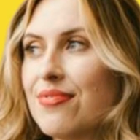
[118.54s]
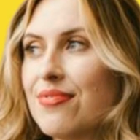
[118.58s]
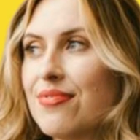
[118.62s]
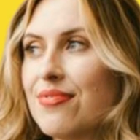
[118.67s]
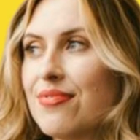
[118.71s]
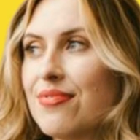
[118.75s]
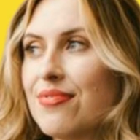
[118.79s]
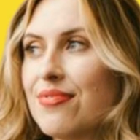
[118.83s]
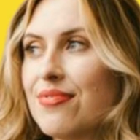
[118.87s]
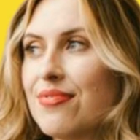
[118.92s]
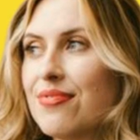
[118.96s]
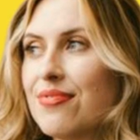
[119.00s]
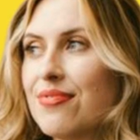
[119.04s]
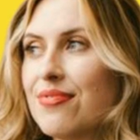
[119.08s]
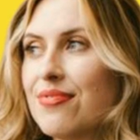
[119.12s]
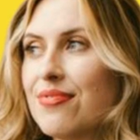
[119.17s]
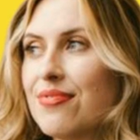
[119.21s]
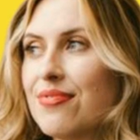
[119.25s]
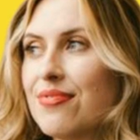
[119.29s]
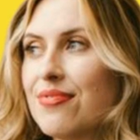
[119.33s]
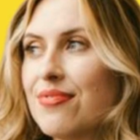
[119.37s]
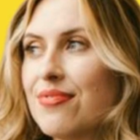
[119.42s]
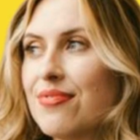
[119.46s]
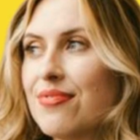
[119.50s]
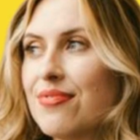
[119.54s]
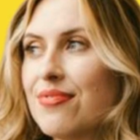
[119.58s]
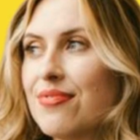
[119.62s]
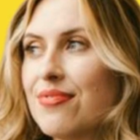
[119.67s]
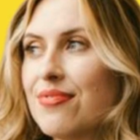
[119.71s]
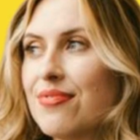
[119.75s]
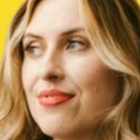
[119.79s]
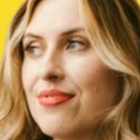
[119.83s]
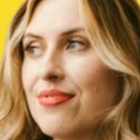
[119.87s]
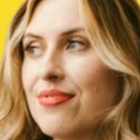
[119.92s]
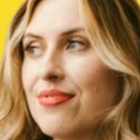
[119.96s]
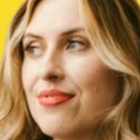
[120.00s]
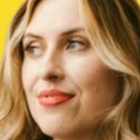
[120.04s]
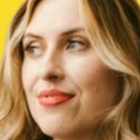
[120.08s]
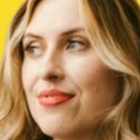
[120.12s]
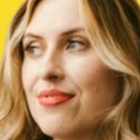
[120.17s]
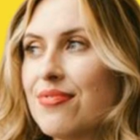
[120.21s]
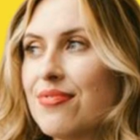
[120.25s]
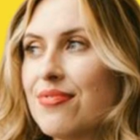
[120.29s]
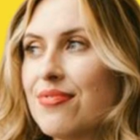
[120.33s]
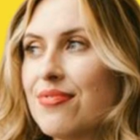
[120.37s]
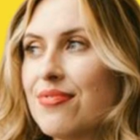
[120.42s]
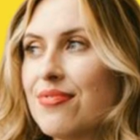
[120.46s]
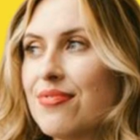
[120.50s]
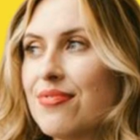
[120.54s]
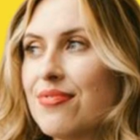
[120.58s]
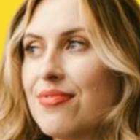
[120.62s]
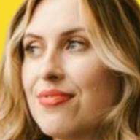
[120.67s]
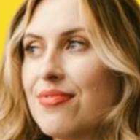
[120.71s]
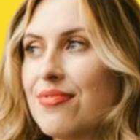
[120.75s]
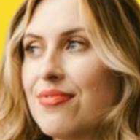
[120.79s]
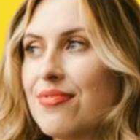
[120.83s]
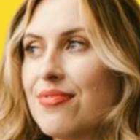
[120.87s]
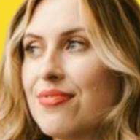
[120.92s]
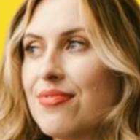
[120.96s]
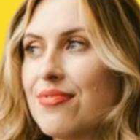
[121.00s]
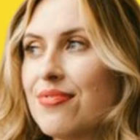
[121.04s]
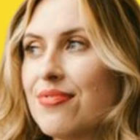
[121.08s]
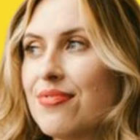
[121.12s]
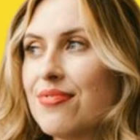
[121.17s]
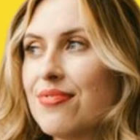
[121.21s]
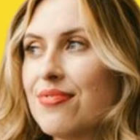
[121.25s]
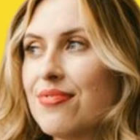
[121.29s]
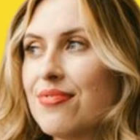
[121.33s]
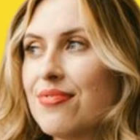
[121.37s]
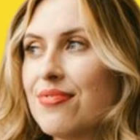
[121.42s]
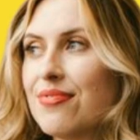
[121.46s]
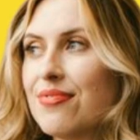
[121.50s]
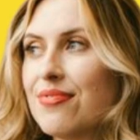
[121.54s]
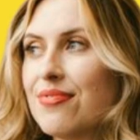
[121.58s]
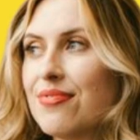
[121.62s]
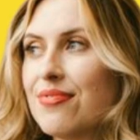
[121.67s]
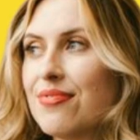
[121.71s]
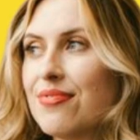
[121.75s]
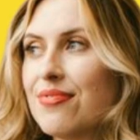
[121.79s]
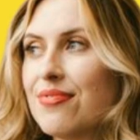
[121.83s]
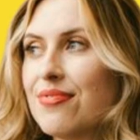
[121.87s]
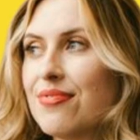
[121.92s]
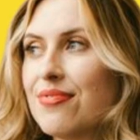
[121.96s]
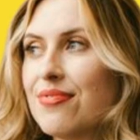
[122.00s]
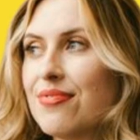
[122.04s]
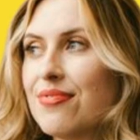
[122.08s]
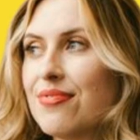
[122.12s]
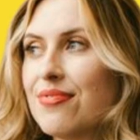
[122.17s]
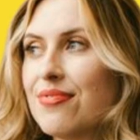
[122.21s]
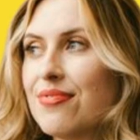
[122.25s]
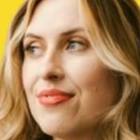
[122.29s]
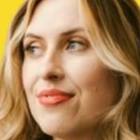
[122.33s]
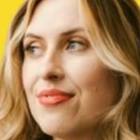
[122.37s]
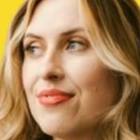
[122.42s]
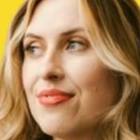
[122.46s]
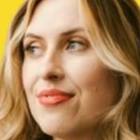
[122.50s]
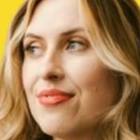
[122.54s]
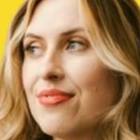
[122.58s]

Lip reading: This is a still picture; no speech is visible.